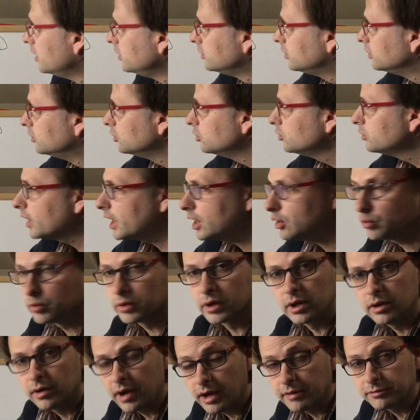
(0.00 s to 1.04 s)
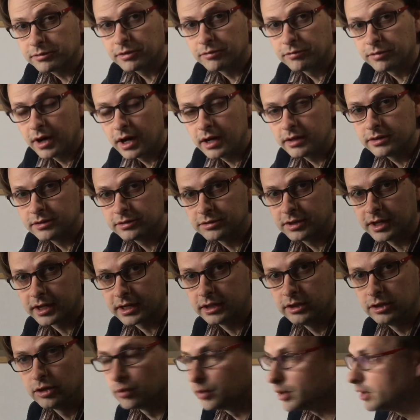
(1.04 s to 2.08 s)
To do that, we're going to have to find the
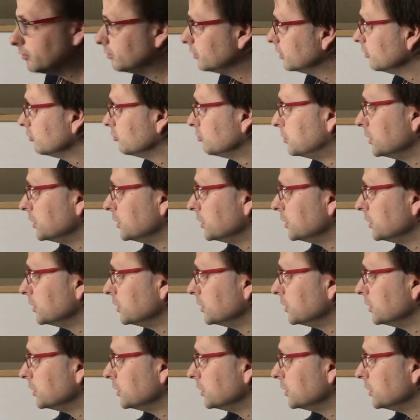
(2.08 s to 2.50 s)
second derivative,